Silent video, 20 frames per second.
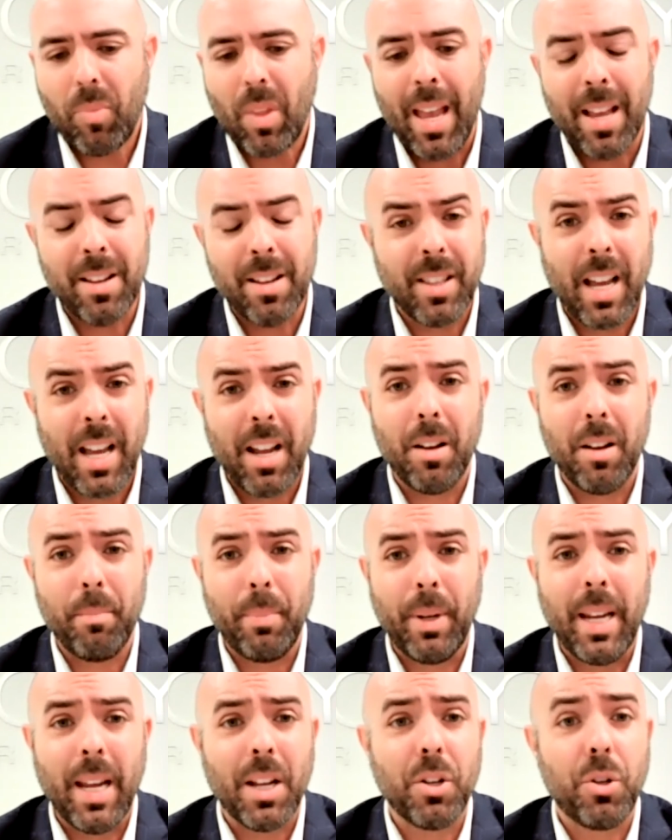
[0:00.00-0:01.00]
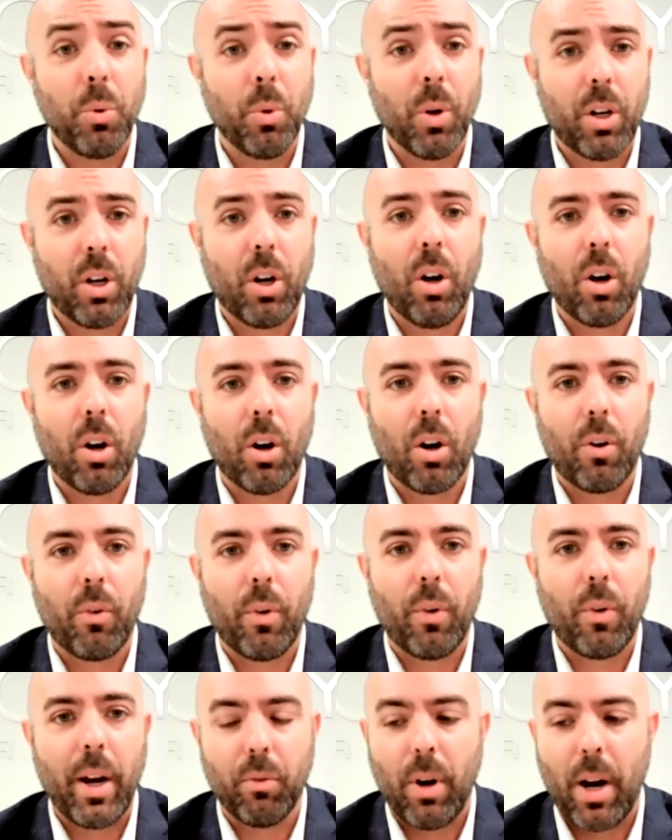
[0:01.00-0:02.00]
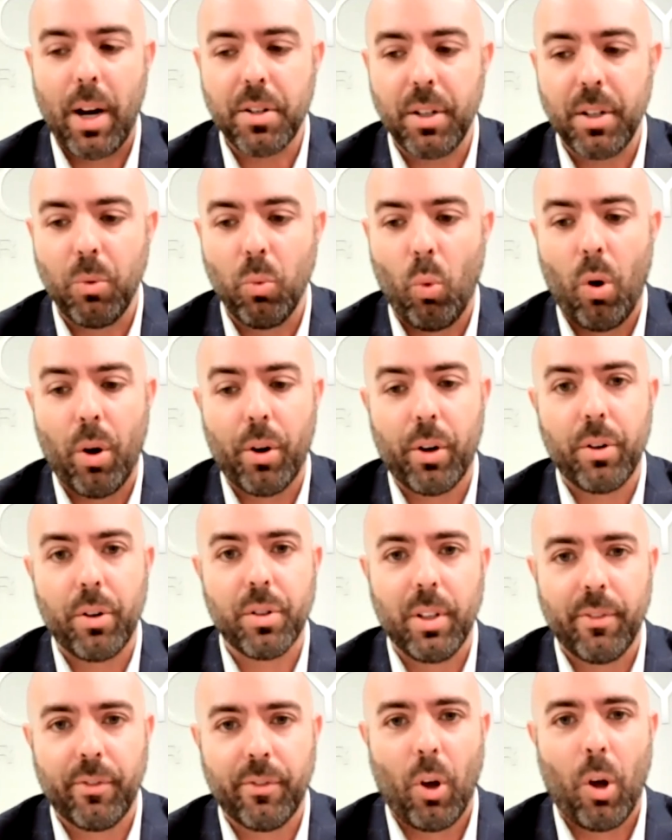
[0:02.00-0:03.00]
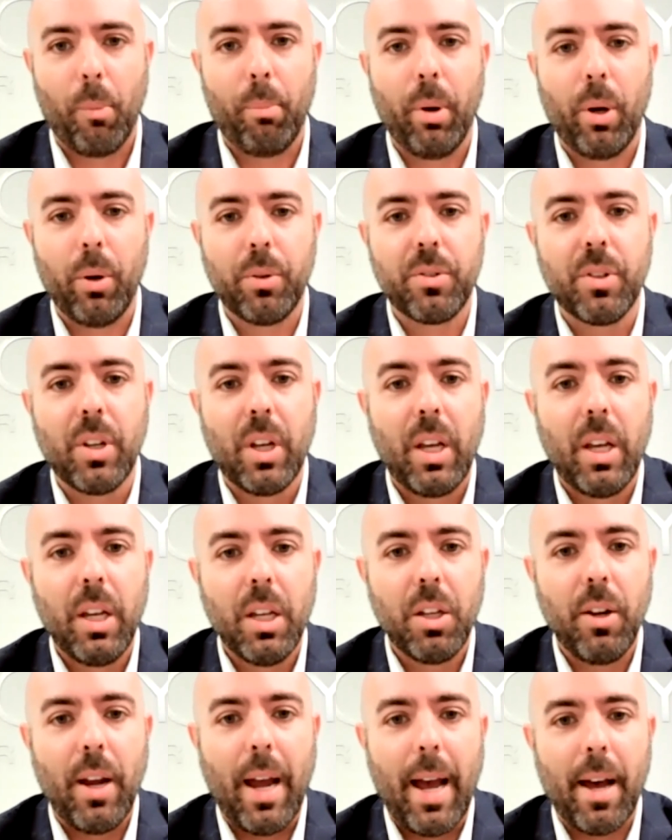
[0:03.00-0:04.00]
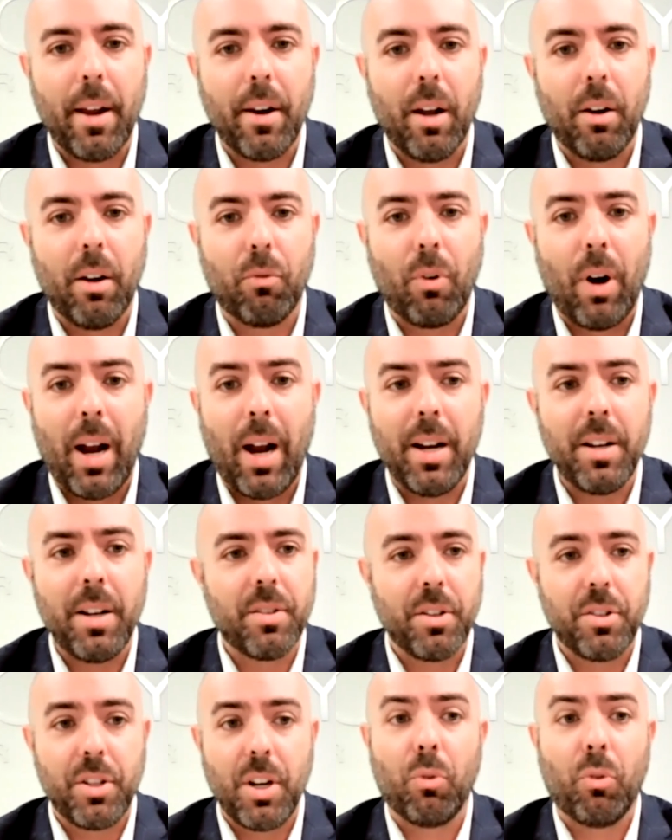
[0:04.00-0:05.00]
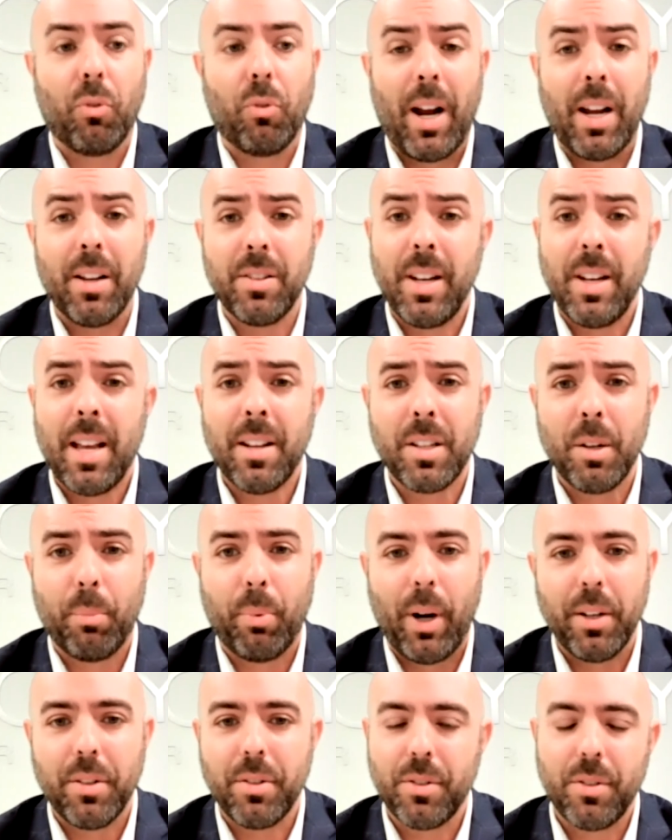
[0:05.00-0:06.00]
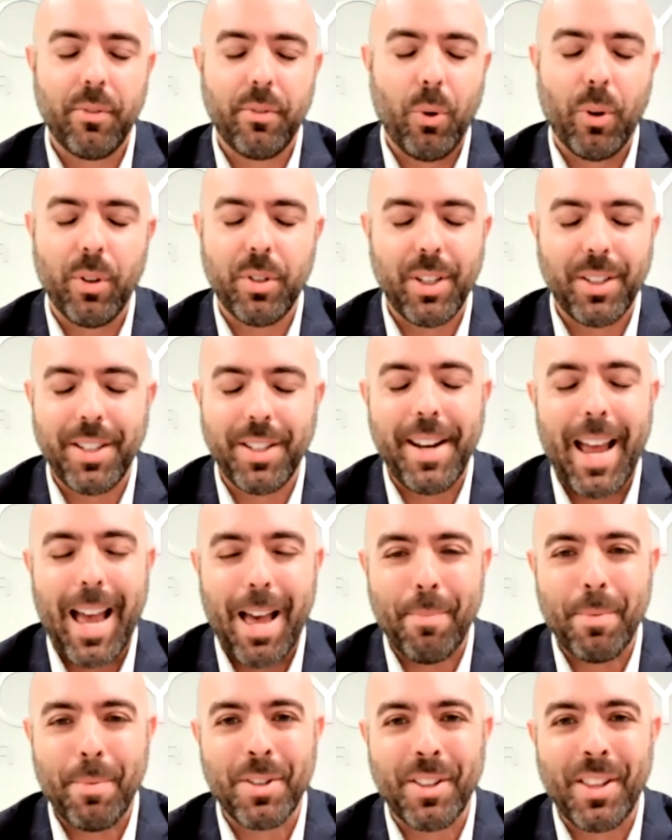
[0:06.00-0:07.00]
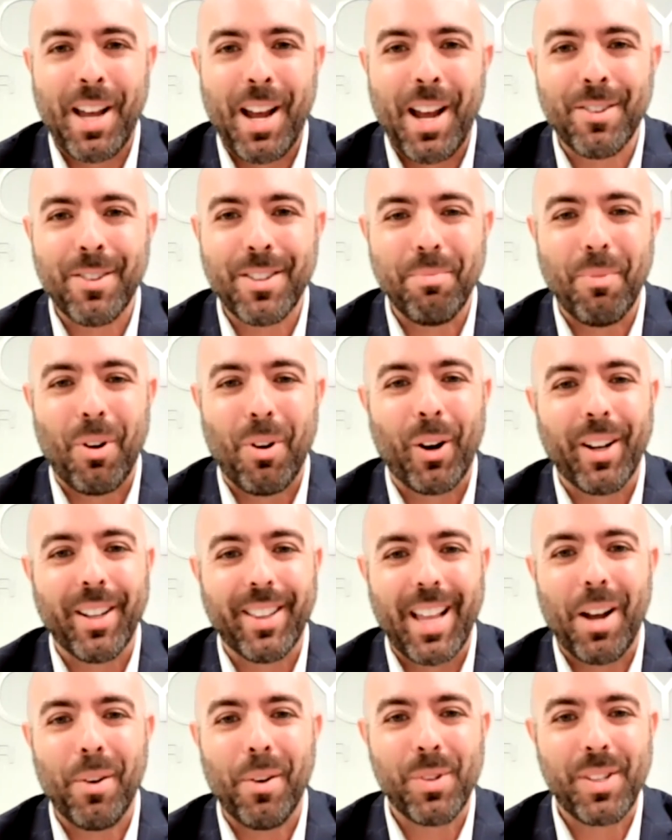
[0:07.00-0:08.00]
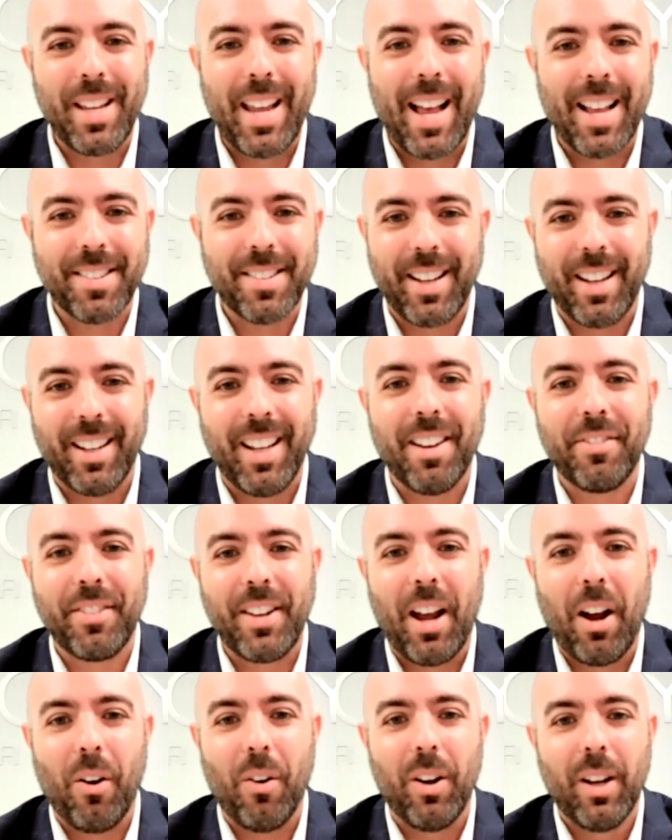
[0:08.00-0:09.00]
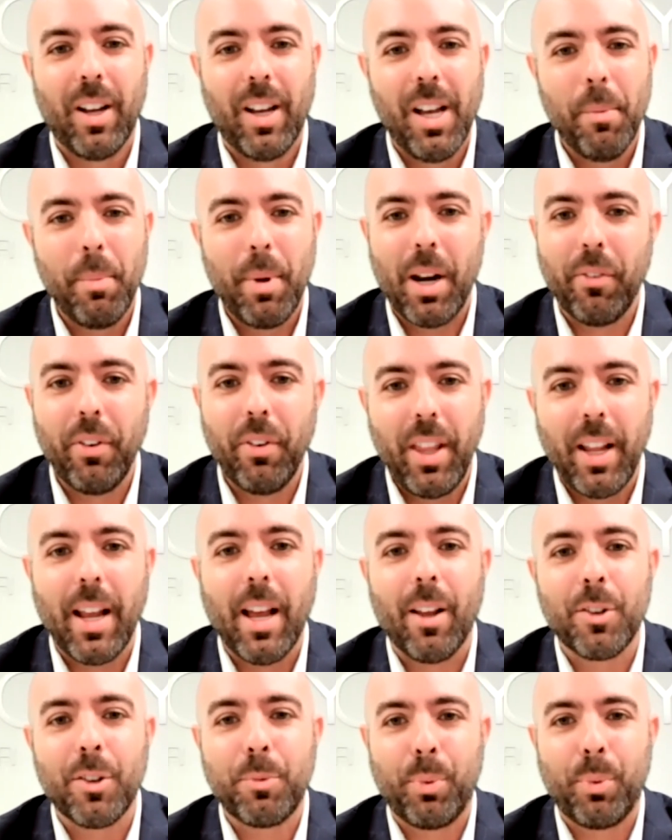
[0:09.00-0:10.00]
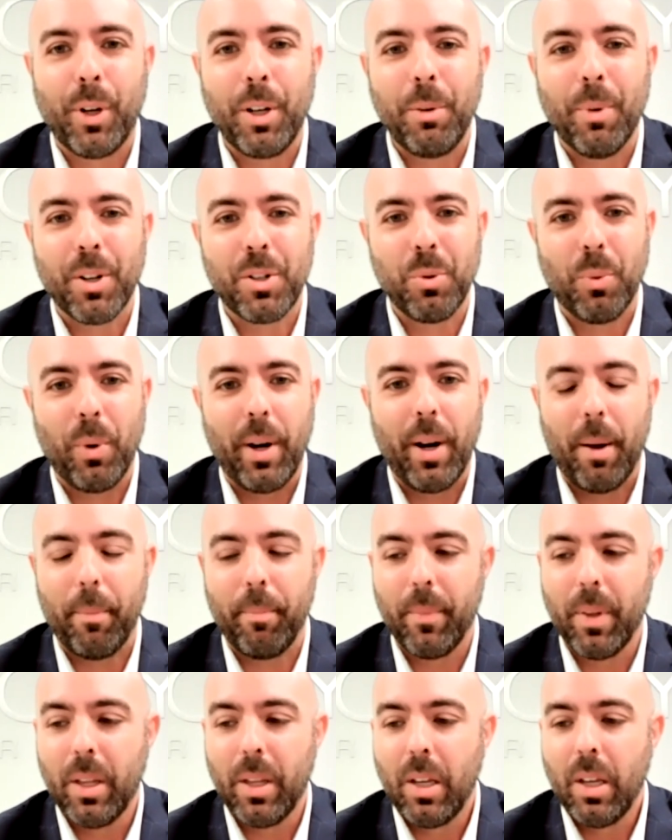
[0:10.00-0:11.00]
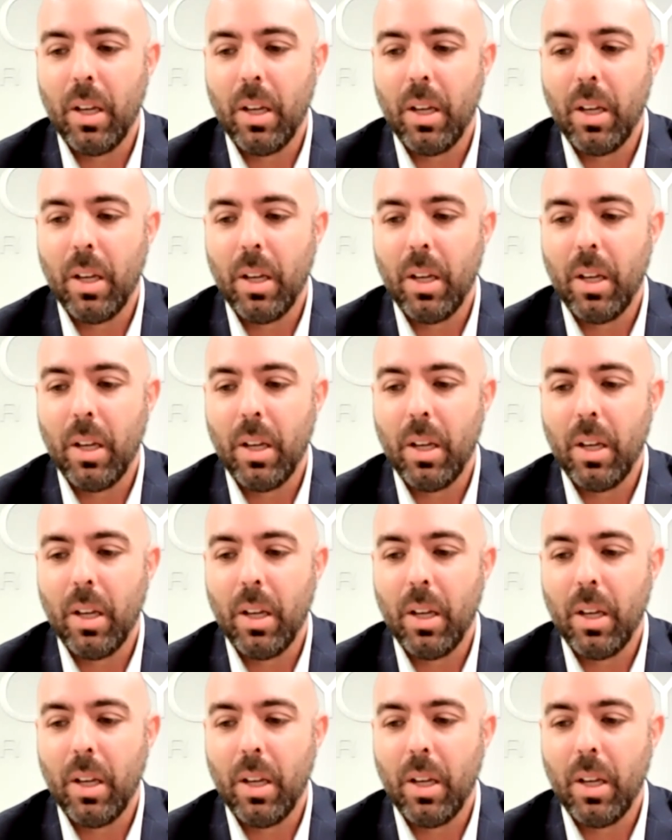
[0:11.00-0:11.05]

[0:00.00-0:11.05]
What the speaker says: As that began to occur, right, rising waters lift all boats, you had a general rise in asset prices. Of course, it didn't happen to the housing market. That was the asset left out, but everything else pretty much went up.